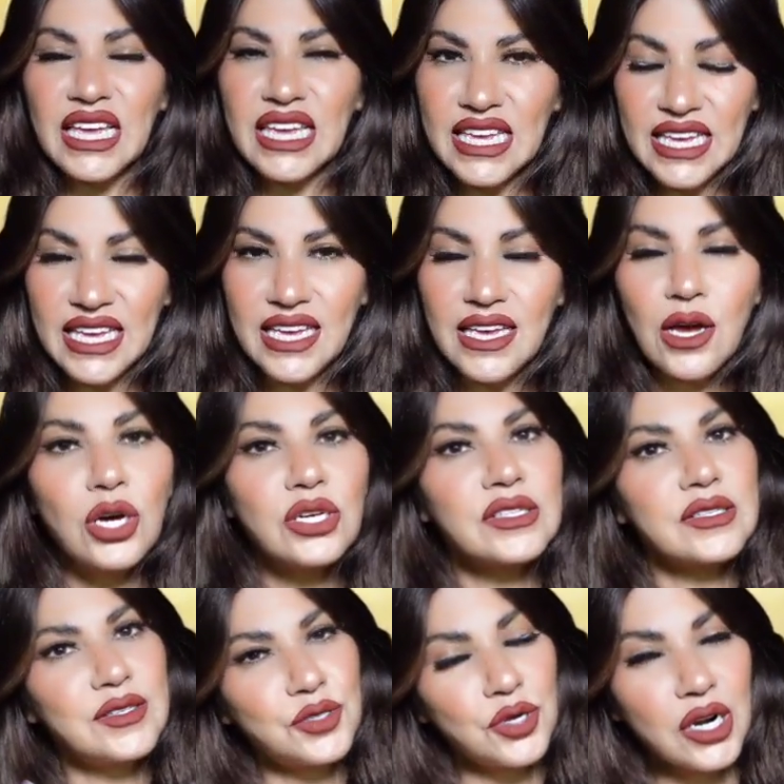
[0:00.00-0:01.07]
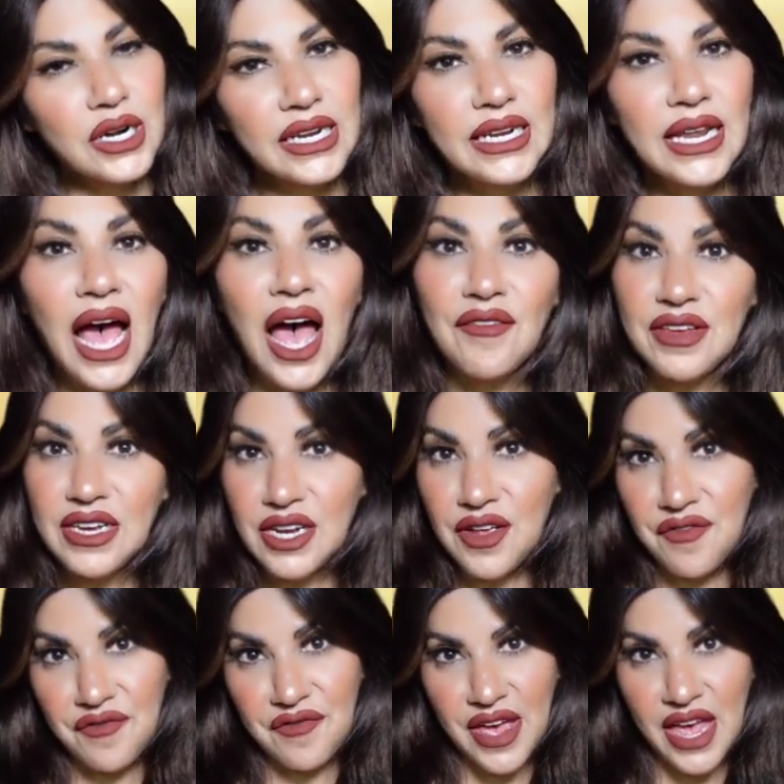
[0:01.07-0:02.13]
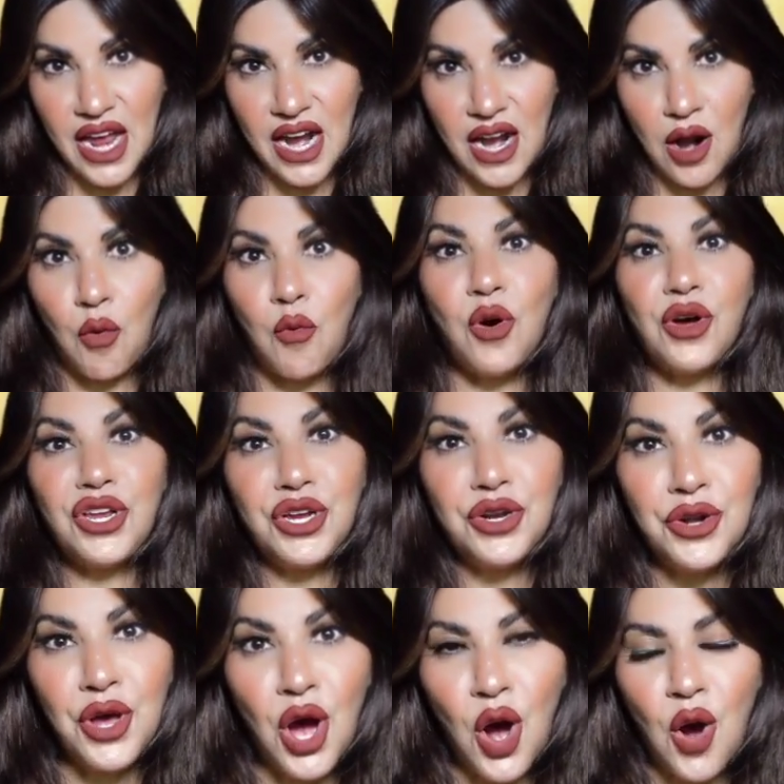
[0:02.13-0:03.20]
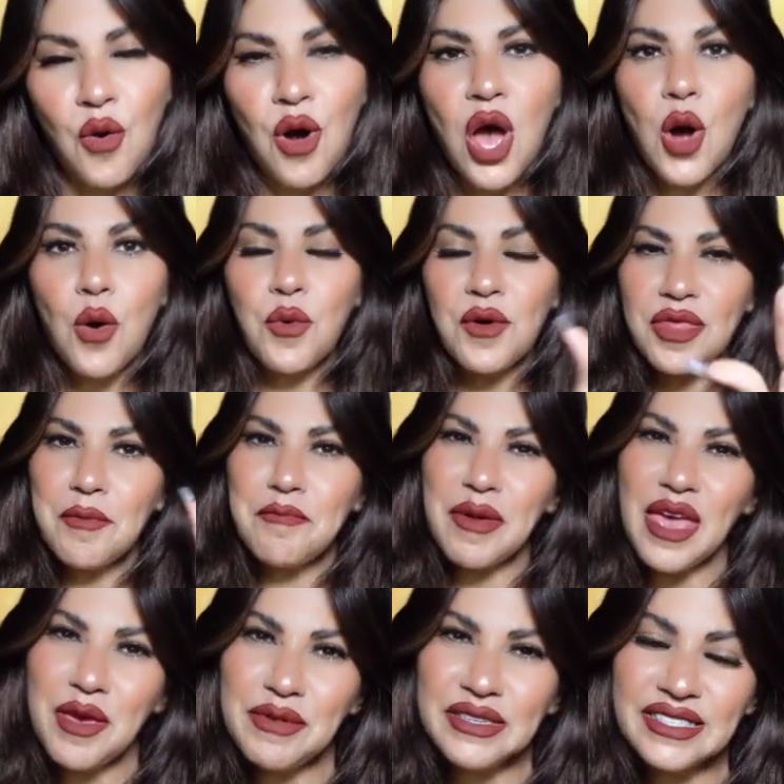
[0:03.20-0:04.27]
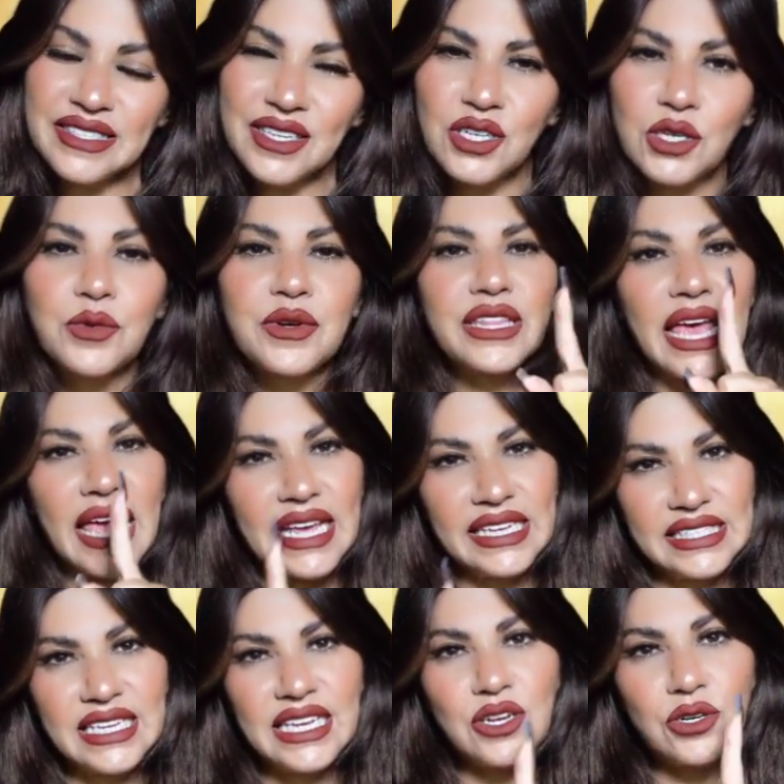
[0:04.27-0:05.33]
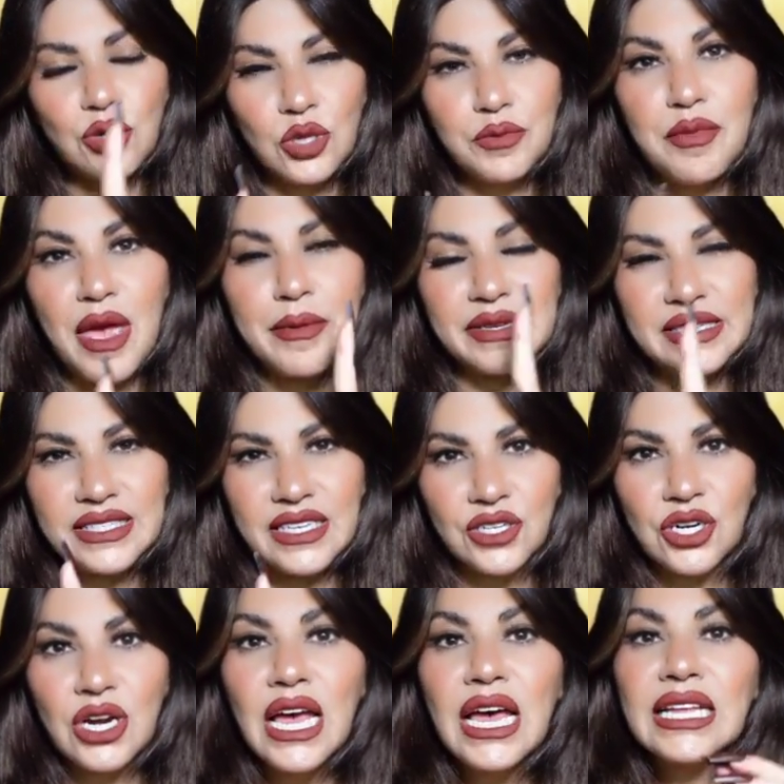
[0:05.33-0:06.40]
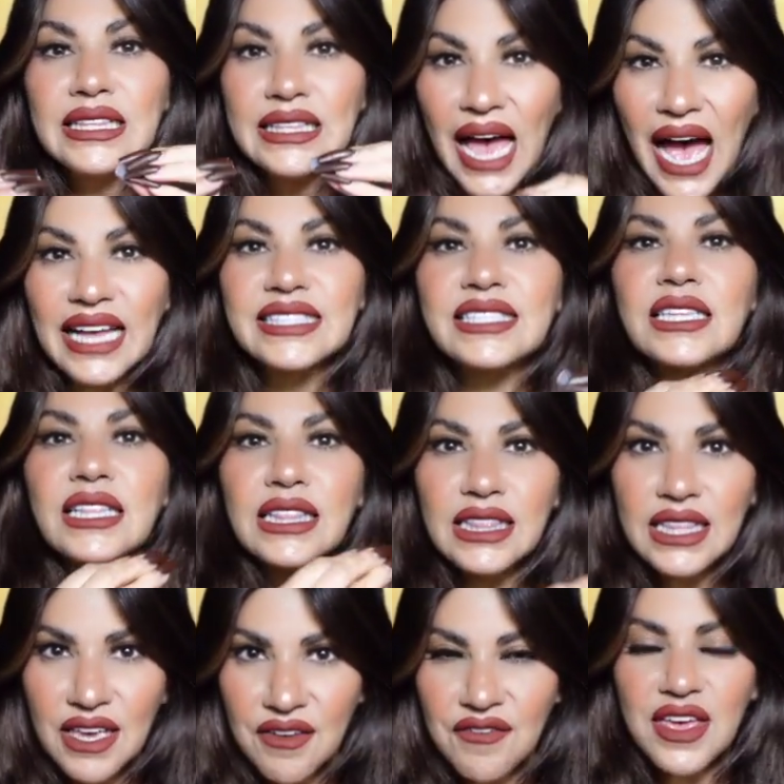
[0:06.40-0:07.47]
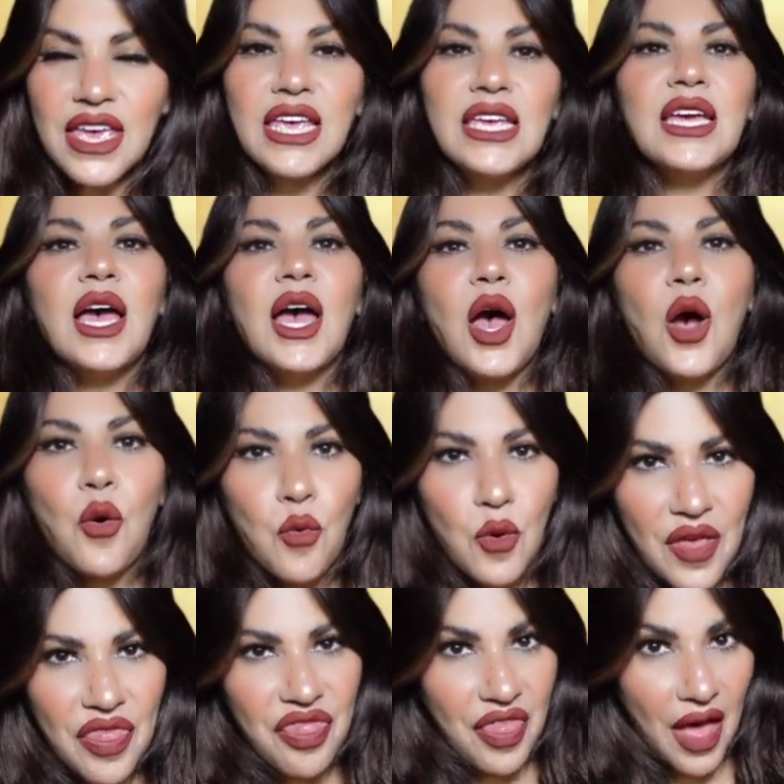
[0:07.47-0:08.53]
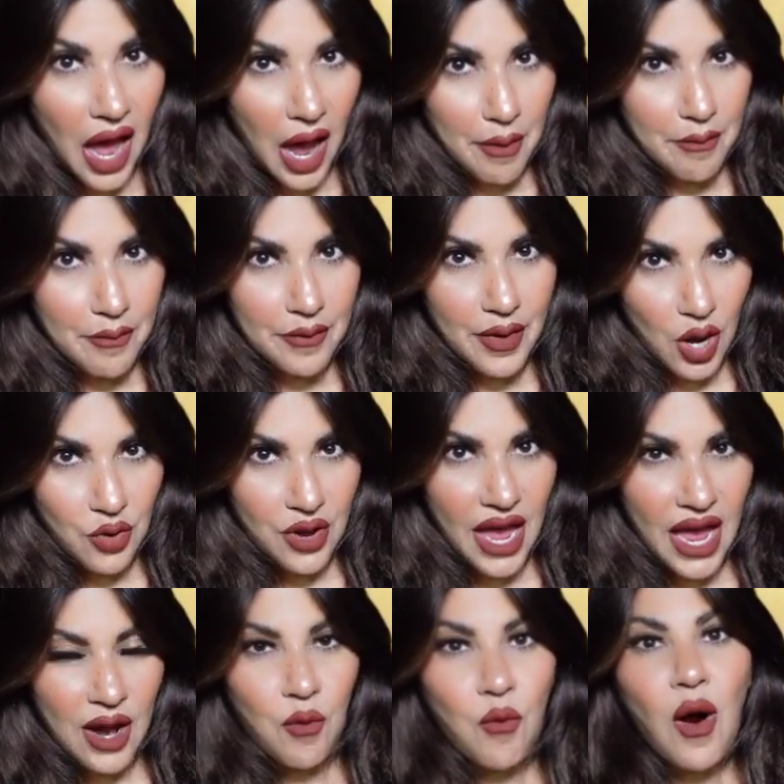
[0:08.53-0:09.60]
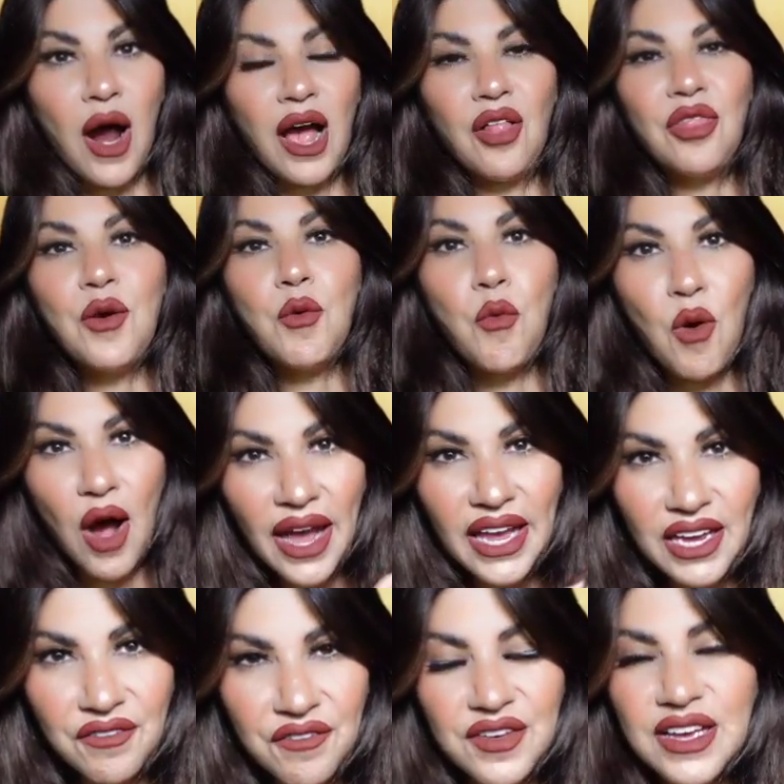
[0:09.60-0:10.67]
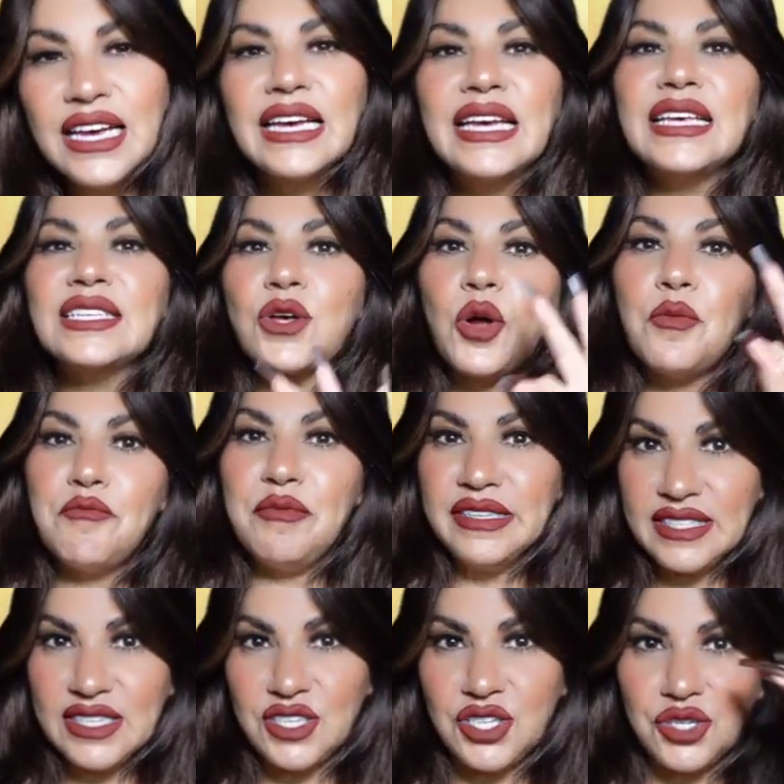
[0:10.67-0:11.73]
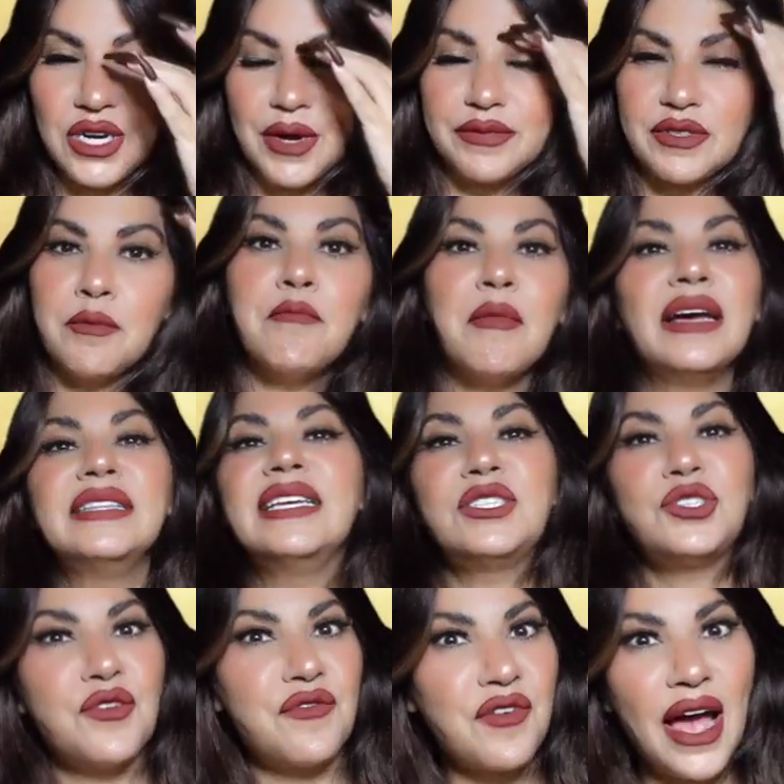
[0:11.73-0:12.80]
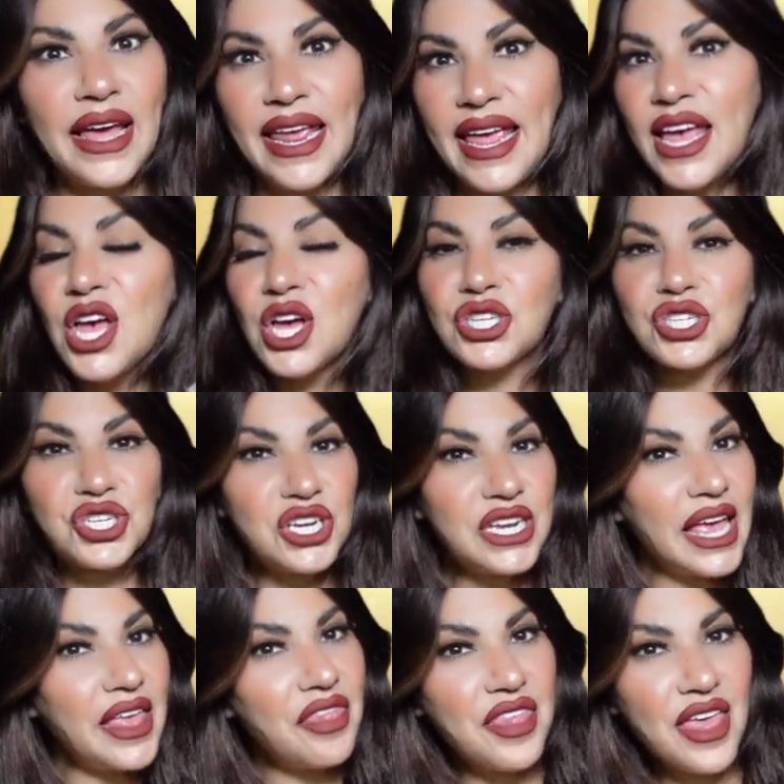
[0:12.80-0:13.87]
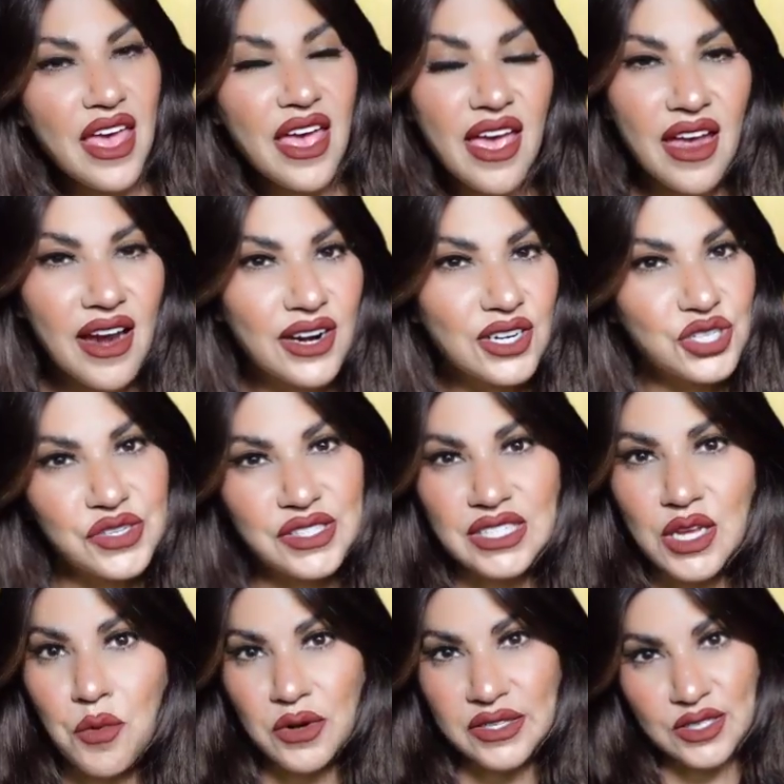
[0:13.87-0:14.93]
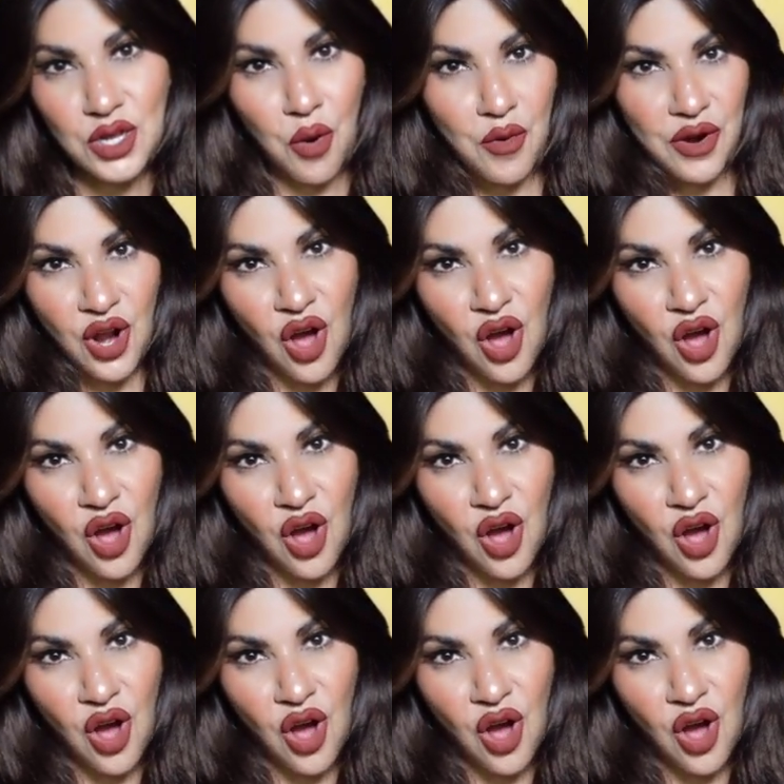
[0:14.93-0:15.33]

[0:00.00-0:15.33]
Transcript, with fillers: he started having an affair. What do you know? With the babysitter, with the eighteen year old babysitter that's living with them, okay? While the wife is on business trips Monday to Friday, she in there to see what's going